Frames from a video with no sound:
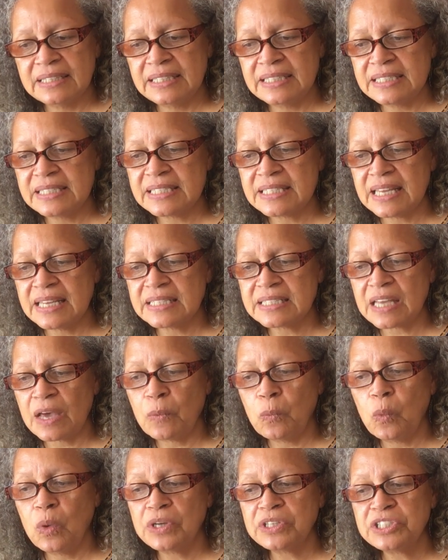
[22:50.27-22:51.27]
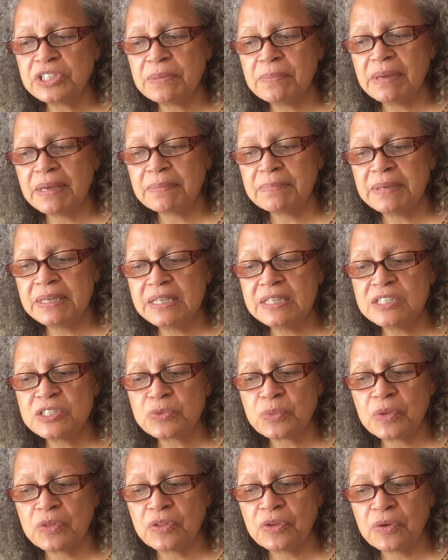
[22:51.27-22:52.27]
And it says, I want to make peace
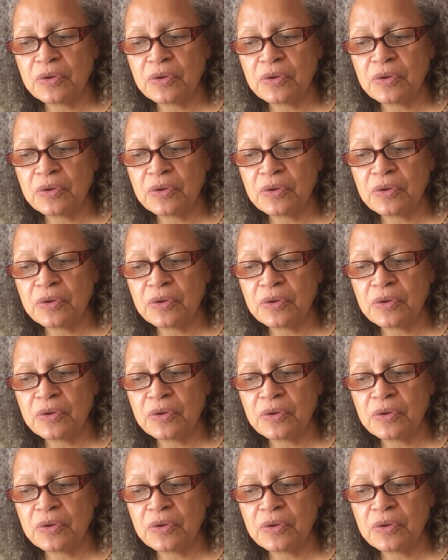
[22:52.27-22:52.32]
with